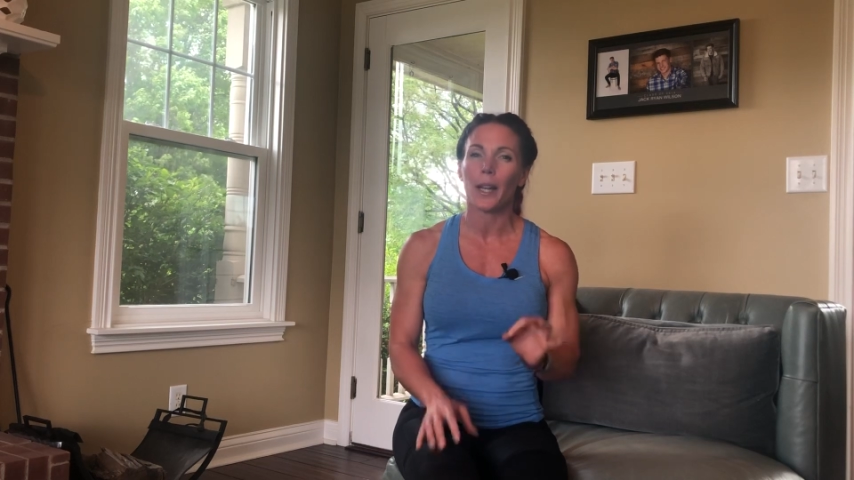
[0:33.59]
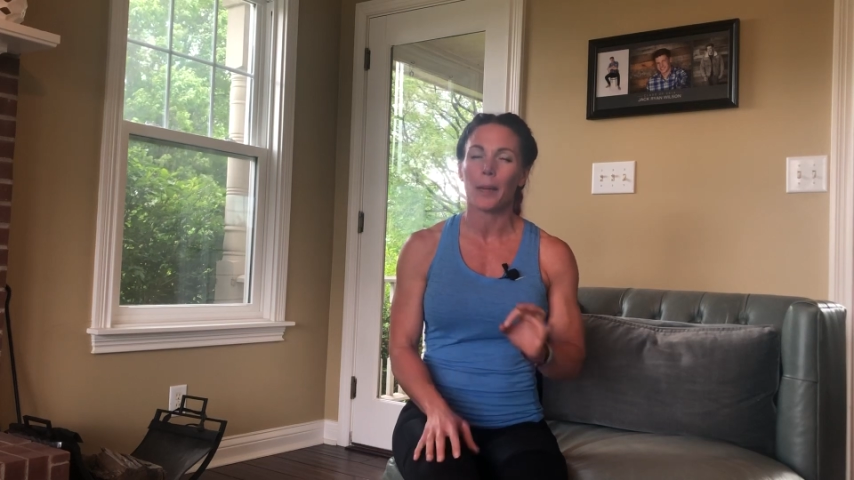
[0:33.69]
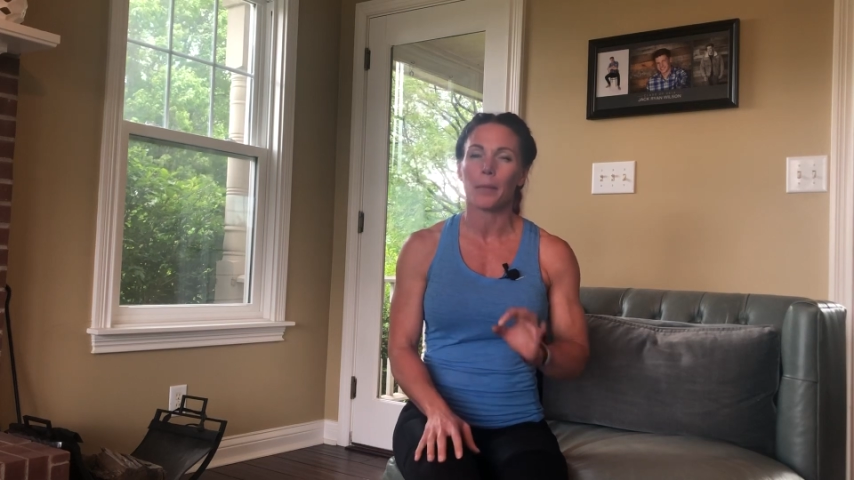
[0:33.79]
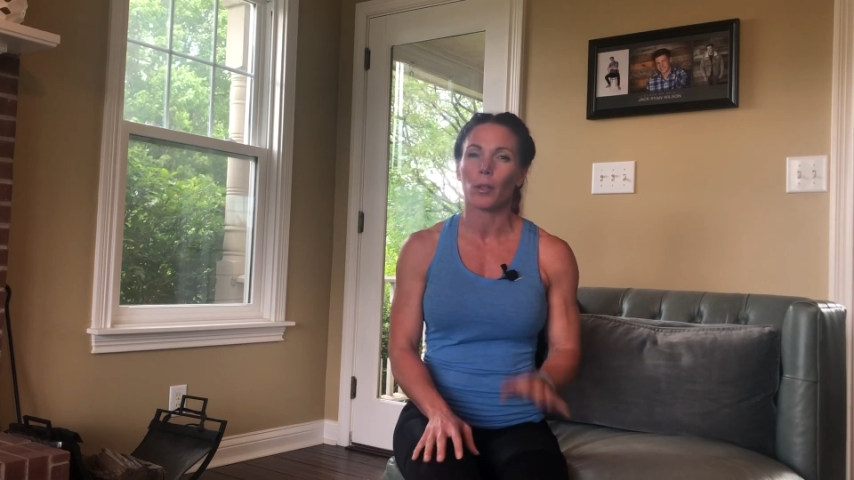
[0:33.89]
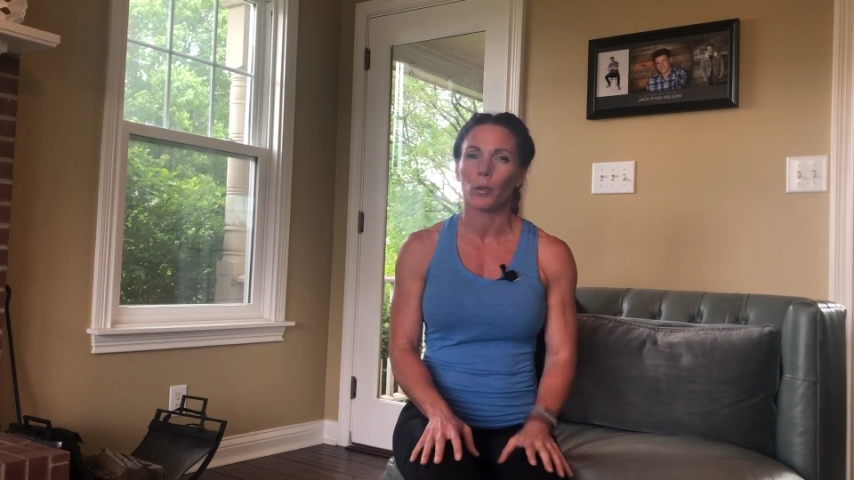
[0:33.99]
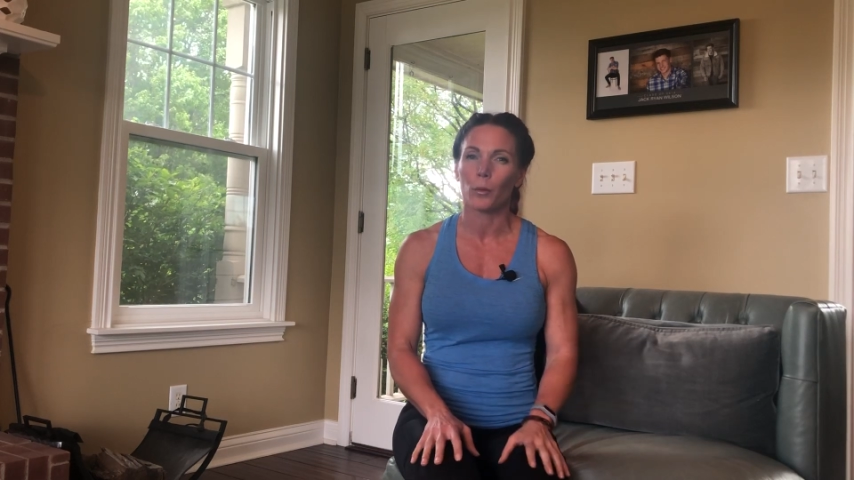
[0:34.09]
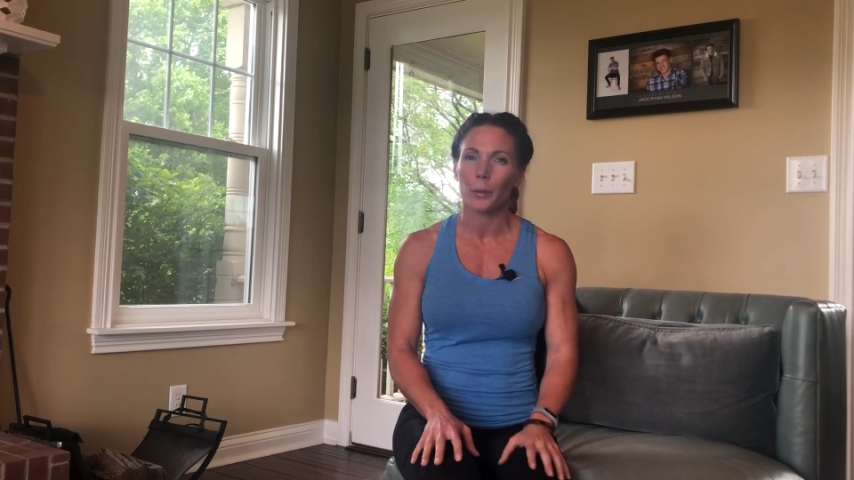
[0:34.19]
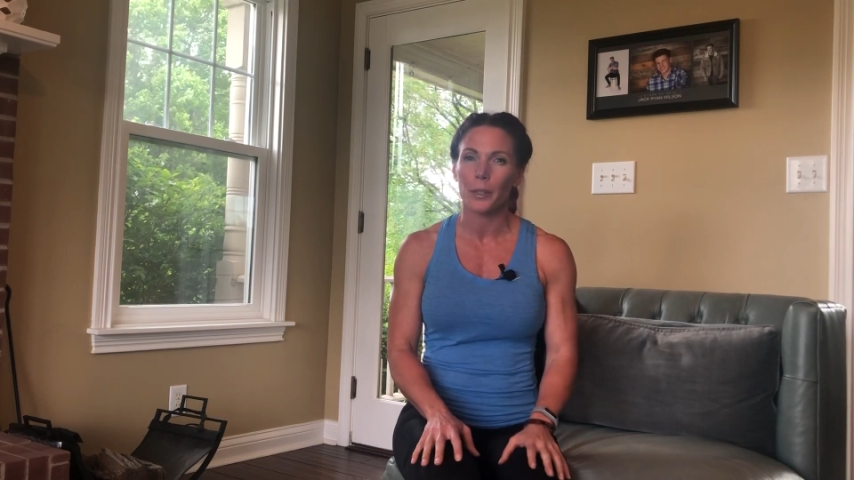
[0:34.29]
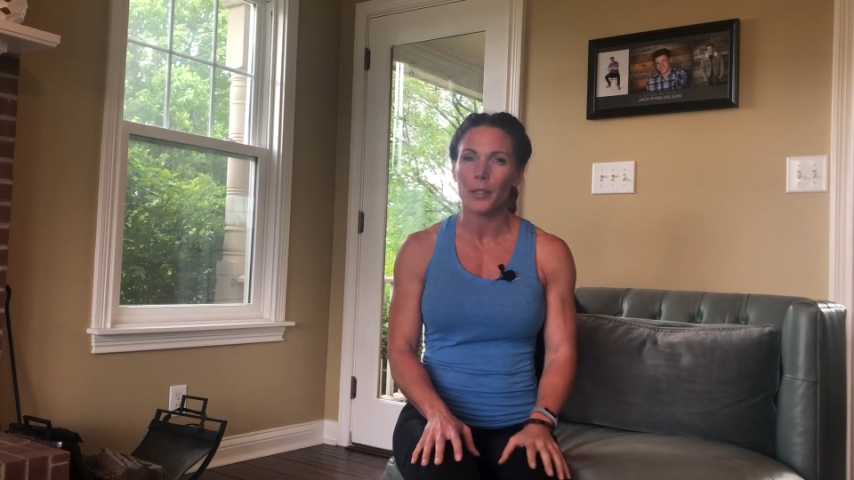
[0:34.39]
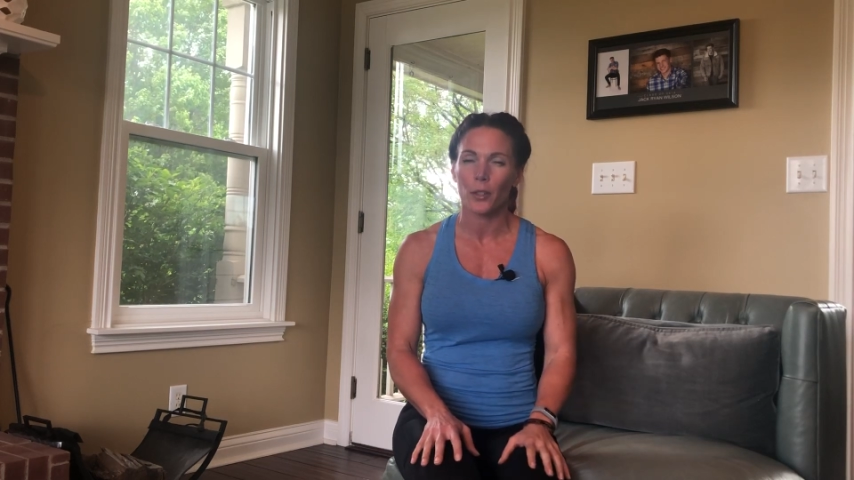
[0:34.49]
and Mineral
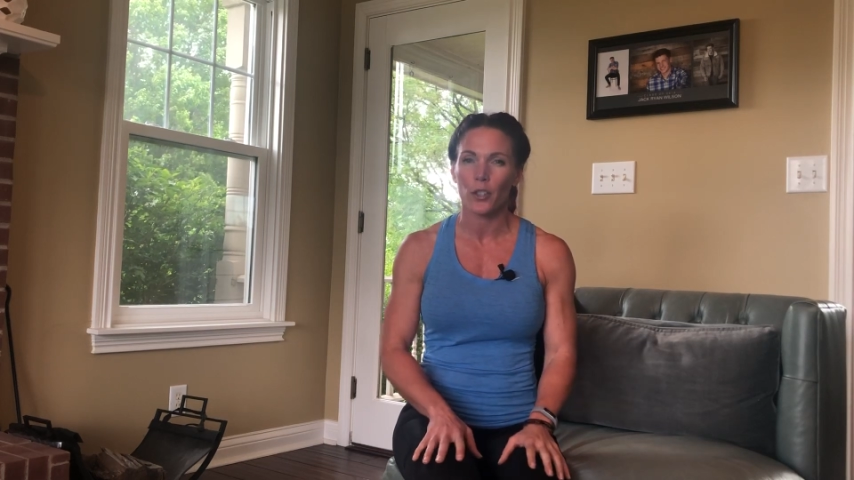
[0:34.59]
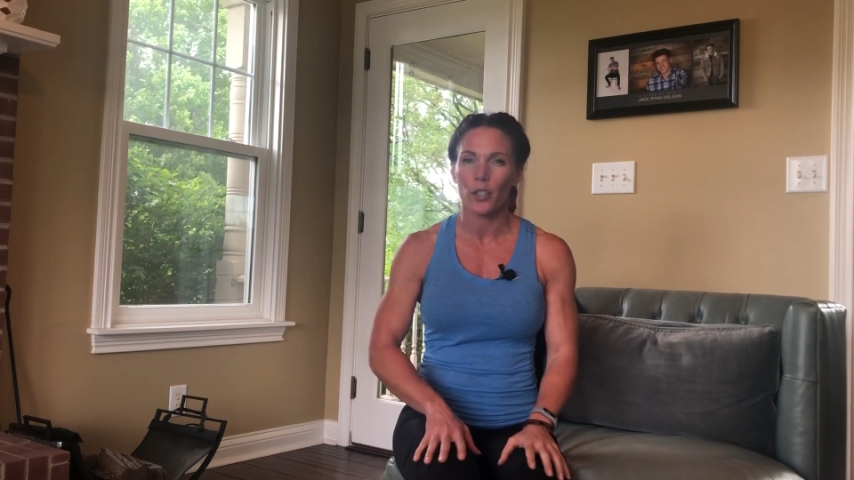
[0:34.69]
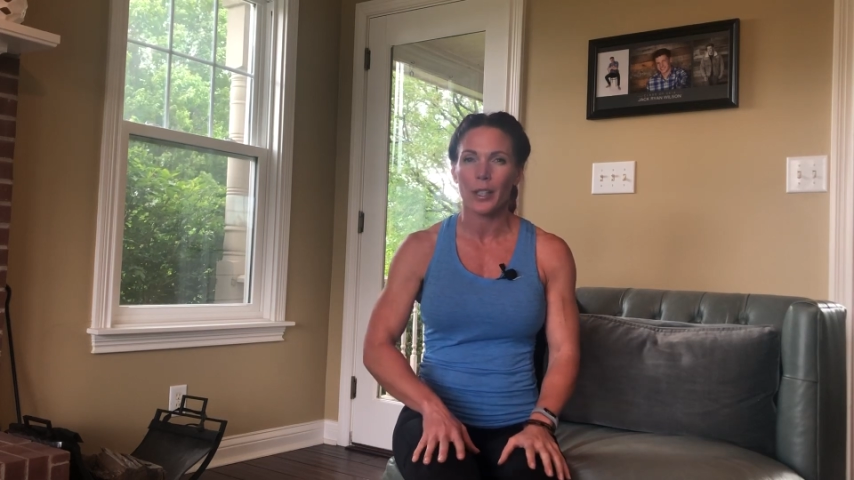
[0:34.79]
Research,